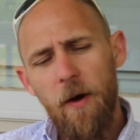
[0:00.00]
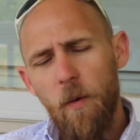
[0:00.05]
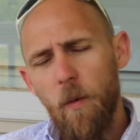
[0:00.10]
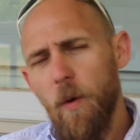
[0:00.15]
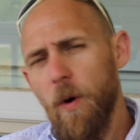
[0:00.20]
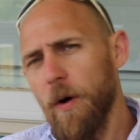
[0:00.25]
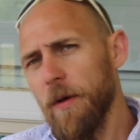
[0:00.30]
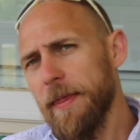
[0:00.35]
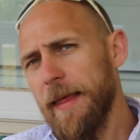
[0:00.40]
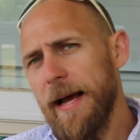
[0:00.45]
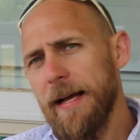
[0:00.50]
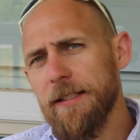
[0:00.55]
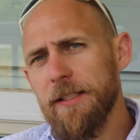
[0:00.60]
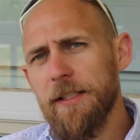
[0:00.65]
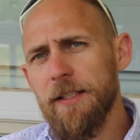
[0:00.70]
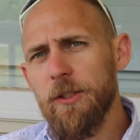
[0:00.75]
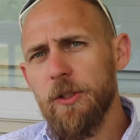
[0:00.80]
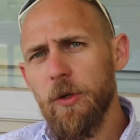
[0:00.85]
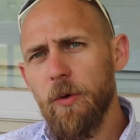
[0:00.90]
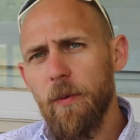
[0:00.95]
Well, in that
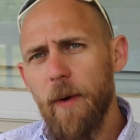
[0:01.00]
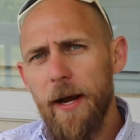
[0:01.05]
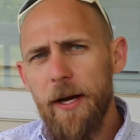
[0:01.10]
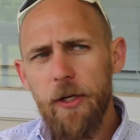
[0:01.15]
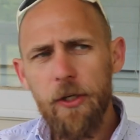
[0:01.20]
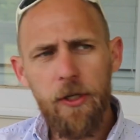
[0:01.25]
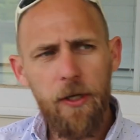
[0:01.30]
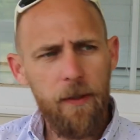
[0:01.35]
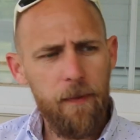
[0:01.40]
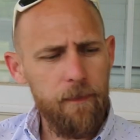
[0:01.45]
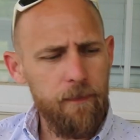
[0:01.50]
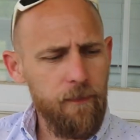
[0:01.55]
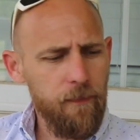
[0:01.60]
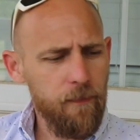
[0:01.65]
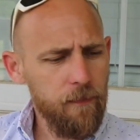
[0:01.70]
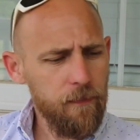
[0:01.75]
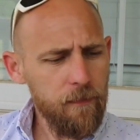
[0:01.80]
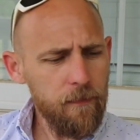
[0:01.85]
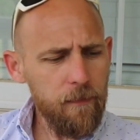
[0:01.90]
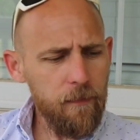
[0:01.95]
situation,
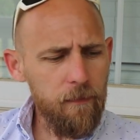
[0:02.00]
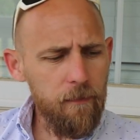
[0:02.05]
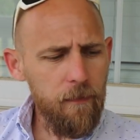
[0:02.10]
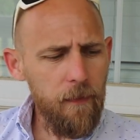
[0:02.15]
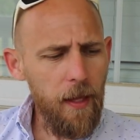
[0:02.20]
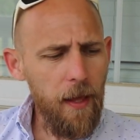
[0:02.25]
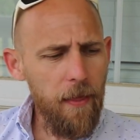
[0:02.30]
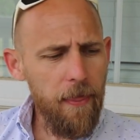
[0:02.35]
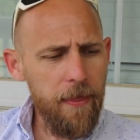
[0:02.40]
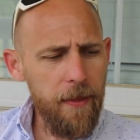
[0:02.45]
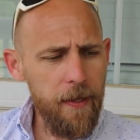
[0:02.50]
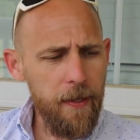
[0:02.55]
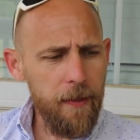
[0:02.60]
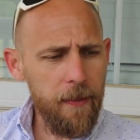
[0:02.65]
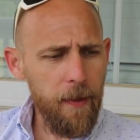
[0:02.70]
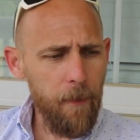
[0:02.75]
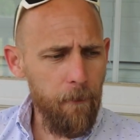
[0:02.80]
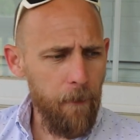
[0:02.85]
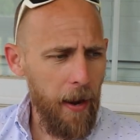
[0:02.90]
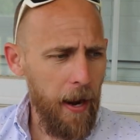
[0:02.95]

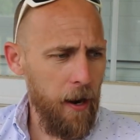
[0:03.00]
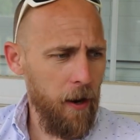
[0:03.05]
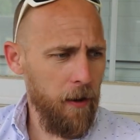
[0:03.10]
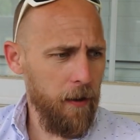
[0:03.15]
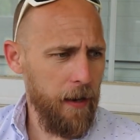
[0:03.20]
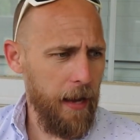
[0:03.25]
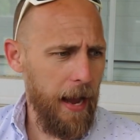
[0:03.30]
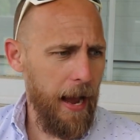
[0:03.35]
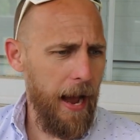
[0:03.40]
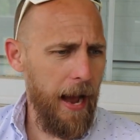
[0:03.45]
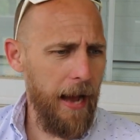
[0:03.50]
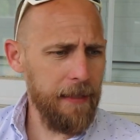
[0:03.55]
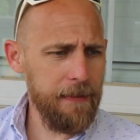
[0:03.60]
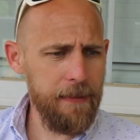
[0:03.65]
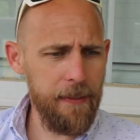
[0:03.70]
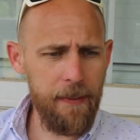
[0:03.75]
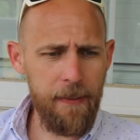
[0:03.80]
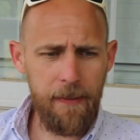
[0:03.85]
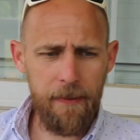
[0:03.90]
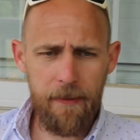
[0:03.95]
the parent
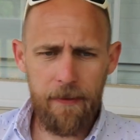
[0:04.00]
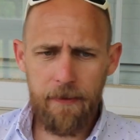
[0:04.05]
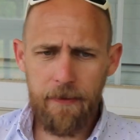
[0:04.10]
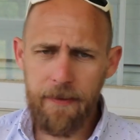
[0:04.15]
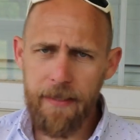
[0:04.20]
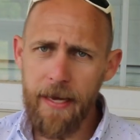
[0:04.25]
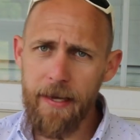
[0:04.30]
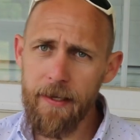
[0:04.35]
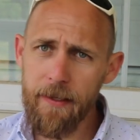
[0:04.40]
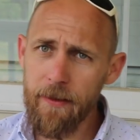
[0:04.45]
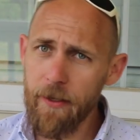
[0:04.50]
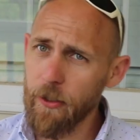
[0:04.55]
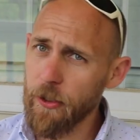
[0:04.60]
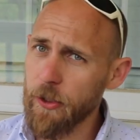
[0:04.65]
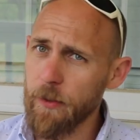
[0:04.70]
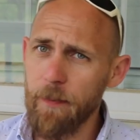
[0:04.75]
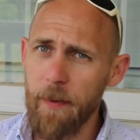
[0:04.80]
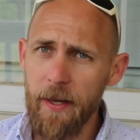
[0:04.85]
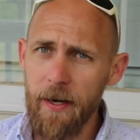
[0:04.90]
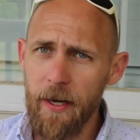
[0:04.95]
hasn't taken their
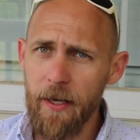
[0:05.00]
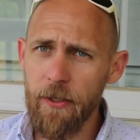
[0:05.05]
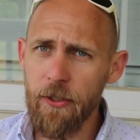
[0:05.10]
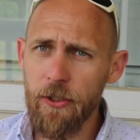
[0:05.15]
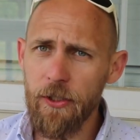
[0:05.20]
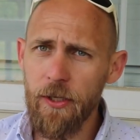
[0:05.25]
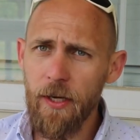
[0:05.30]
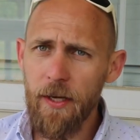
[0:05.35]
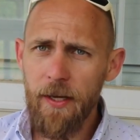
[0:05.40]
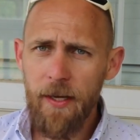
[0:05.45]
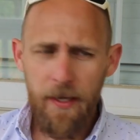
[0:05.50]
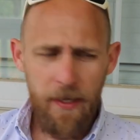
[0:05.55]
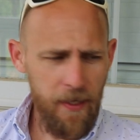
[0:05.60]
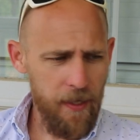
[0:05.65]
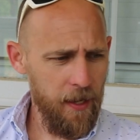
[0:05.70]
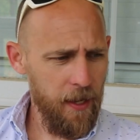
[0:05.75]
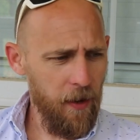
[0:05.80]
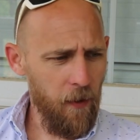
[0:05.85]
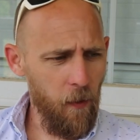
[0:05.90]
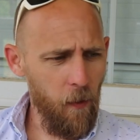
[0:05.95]
spinach
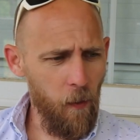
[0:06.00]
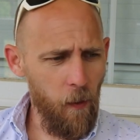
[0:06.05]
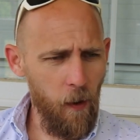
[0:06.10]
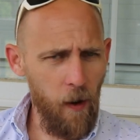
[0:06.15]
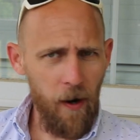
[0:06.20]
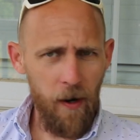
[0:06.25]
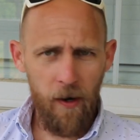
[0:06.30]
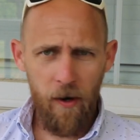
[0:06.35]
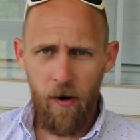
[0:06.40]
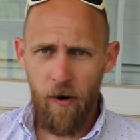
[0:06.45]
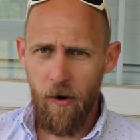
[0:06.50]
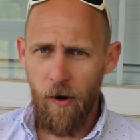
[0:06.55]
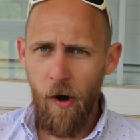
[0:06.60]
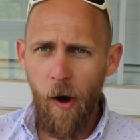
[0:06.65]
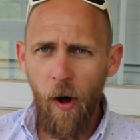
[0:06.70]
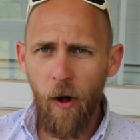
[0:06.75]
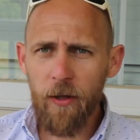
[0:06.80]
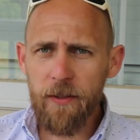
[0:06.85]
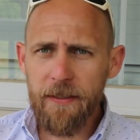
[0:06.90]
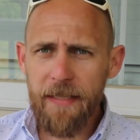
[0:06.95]
or
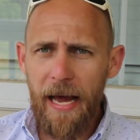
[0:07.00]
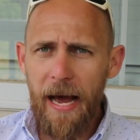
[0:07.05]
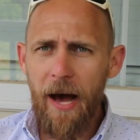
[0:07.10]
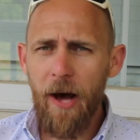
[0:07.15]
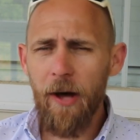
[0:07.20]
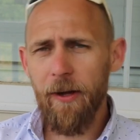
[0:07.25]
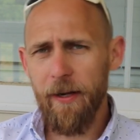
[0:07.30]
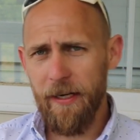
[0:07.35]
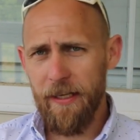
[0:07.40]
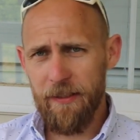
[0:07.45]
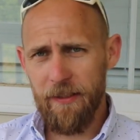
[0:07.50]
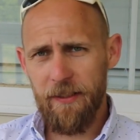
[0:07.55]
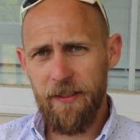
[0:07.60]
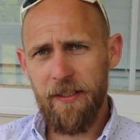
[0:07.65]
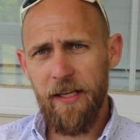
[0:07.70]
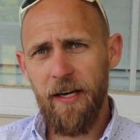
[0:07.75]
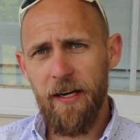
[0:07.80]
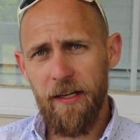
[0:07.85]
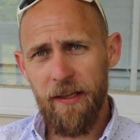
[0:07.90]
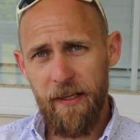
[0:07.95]
hulked out and
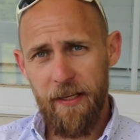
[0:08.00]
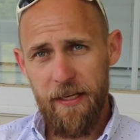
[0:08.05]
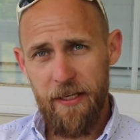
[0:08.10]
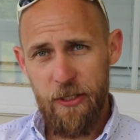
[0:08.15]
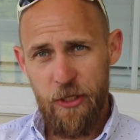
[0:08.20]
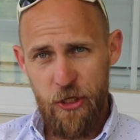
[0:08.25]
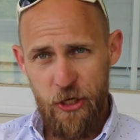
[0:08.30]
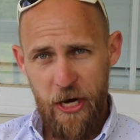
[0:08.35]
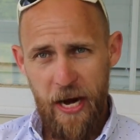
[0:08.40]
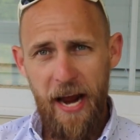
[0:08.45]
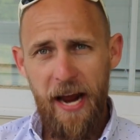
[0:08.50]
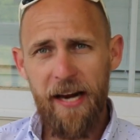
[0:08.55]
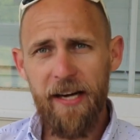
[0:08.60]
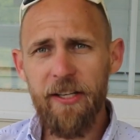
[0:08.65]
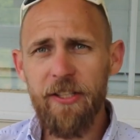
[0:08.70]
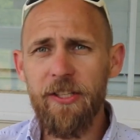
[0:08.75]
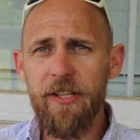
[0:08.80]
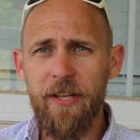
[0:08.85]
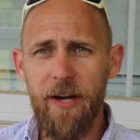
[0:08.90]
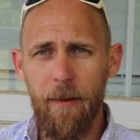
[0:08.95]
suddenly
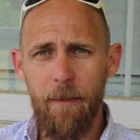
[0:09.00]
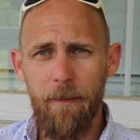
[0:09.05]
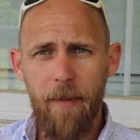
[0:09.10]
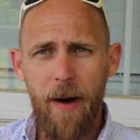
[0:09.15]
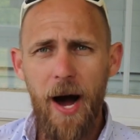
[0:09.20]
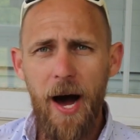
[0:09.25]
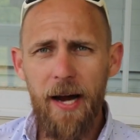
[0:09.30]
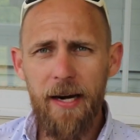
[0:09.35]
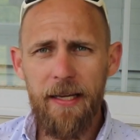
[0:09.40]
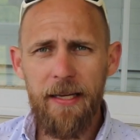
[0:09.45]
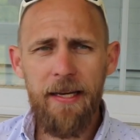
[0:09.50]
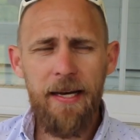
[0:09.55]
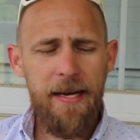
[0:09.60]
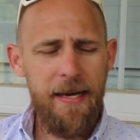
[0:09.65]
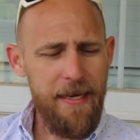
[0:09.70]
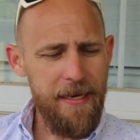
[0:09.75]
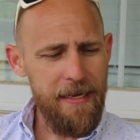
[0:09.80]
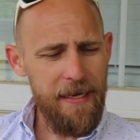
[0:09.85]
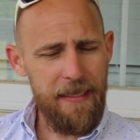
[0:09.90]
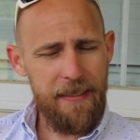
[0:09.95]
changed their body.
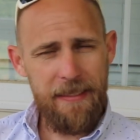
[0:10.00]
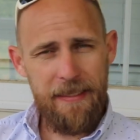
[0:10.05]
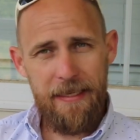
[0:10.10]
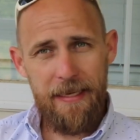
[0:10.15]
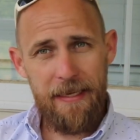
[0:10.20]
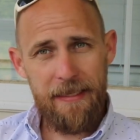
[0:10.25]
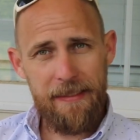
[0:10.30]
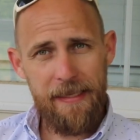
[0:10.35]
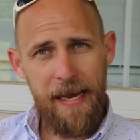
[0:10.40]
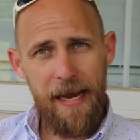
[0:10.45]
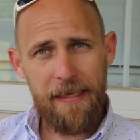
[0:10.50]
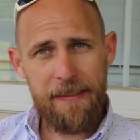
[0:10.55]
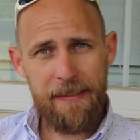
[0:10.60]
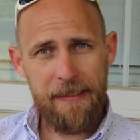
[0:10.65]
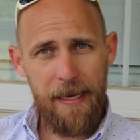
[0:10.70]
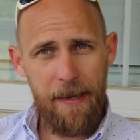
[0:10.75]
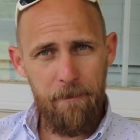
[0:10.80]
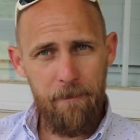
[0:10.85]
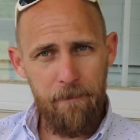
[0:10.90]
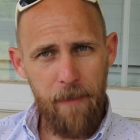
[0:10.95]
It's the exact
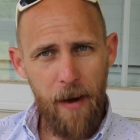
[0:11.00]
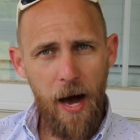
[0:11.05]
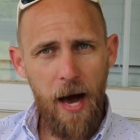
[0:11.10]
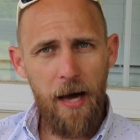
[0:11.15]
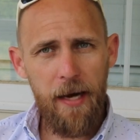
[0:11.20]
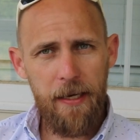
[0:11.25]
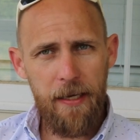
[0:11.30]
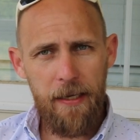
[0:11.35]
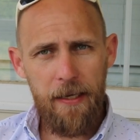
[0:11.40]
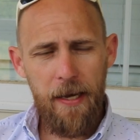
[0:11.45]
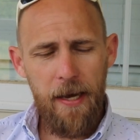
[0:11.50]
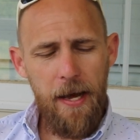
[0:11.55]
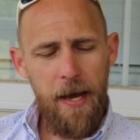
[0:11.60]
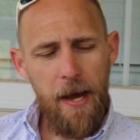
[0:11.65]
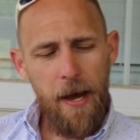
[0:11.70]
same body,